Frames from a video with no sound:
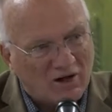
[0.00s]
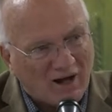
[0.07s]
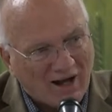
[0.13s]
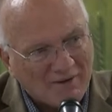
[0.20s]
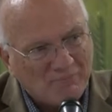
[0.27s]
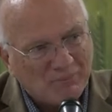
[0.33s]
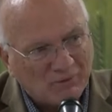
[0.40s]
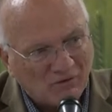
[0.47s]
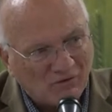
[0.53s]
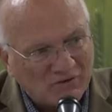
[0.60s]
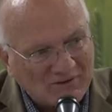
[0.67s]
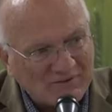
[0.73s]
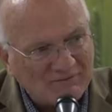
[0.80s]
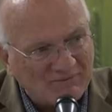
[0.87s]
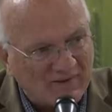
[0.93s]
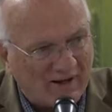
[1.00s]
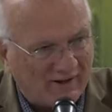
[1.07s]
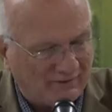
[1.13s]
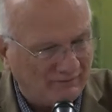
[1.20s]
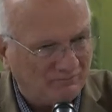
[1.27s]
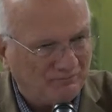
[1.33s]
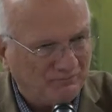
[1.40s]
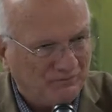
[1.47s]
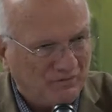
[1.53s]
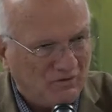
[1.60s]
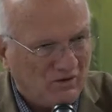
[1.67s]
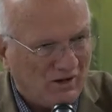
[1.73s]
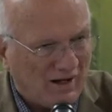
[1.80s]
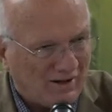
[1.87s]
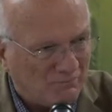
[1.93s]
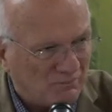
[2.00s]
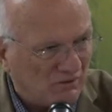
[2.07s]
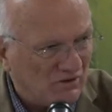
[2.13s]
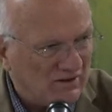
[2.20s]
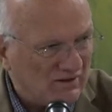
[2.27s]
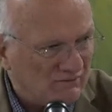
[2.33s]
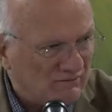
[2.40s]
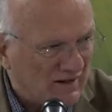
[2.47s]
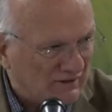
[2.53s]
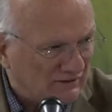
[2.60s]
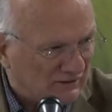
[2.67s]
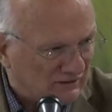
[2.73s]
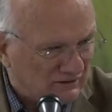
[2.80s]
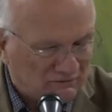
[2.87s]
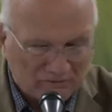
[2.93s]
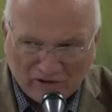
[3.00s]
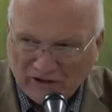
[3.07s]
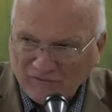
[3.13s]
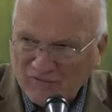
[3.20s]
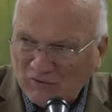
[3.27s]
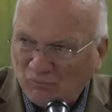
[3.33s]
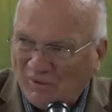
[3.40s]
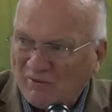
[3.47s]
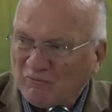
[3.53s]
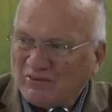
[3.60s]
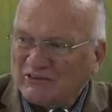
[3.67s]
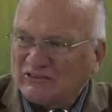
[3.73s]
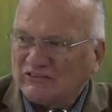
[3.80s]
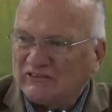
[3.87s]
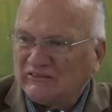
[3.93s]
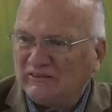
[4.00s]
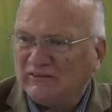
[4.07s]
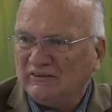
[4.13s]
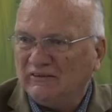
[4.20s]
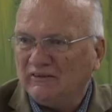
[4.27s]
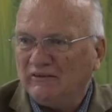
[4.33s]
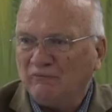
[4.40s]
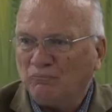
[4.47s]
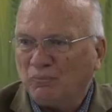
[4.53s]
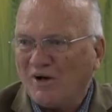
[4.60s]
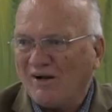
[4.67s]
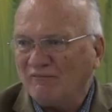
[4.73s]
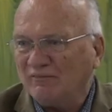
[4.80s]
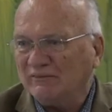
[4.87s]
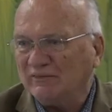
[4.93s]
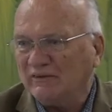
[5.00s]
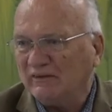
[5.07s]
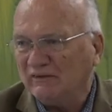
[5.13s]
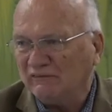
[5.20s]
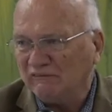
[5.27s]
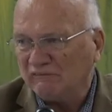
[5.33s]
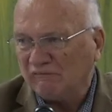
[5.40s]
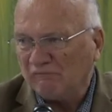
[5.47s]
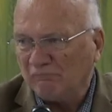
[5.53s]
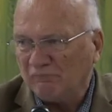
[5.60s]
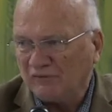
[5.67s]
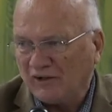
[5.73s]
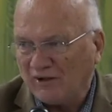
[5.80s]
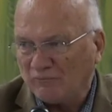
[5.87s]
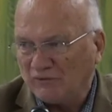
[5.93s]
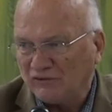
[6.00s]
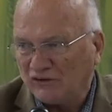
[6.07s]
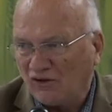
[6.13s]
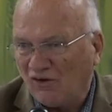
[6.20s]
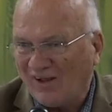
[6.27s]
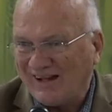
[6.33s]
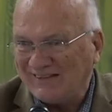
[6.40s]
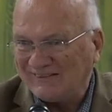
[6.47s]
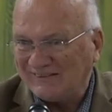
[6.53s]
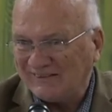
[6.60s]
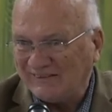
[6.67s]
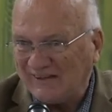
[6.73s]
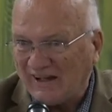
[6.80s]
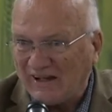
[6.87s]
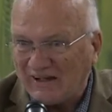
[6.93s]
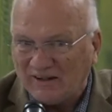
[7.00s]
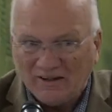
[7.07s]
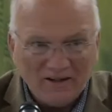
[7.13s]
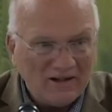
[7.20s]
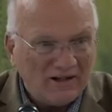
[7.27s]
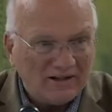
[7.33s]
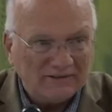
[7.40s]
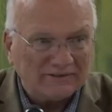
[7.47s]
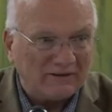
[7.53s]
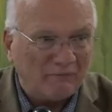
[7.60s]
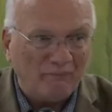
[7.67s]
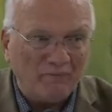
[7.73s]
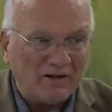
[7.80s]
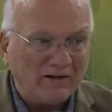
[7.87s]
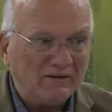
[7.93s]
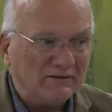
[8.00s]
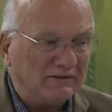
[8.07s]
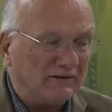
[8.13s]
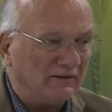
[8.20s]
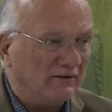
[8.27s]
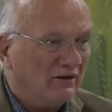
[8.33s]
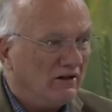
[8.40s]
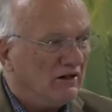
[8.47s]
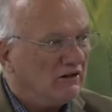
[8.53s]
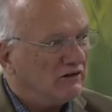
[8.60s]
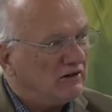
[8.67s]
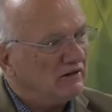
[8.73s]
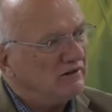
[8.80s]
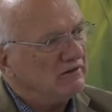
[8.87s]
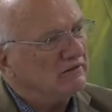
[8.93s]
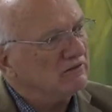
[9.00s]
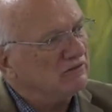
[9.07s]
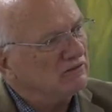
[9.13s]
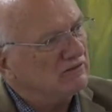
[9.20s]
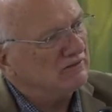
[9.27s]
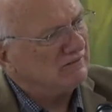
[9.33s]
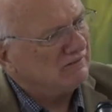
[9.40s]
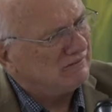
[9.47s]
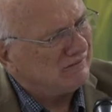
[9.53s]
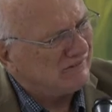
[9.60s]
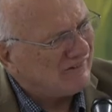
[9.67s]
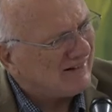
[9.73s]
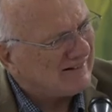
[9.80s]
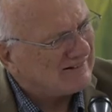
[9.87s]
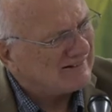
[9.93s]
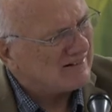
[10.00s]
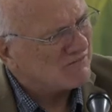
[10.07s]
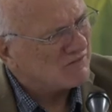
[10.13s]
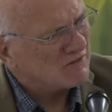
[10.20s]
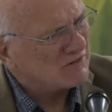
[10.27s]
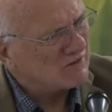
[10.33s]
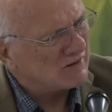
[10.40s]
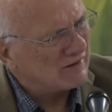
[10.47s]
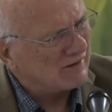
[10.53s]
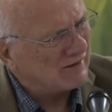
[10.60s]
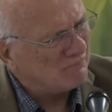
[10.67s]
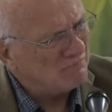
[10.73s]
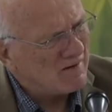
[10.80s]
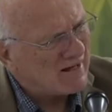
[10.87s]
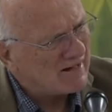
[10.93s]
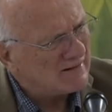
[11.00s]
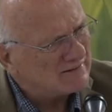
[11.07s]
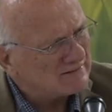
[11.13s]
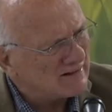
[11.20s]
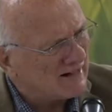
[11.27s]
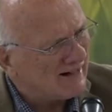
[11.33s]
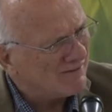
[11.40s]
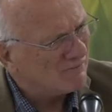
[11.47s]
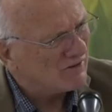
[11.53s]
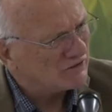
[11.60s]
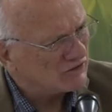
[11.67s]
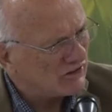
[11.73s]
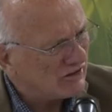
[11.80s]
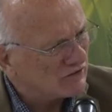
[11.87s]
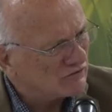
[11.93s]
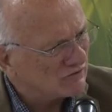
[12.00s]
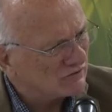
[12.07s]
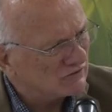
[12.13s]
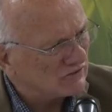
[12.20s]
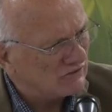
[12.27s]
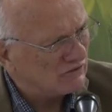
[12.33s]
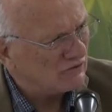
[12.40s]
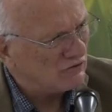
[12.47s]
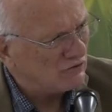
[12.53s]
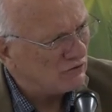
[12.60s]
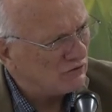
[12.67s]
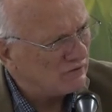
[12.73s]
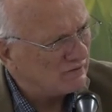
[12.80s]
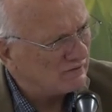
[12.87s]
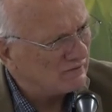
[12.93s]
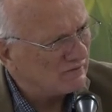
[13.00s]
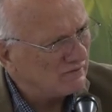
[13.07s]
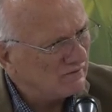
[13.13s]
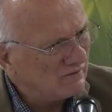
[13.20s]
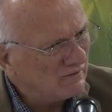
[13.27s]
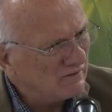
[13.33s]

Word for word: I believe that. I believe that even what we're seeing in prophecy coming to light today is amazing. It, you guys ever amazed at how much Israel's in the news?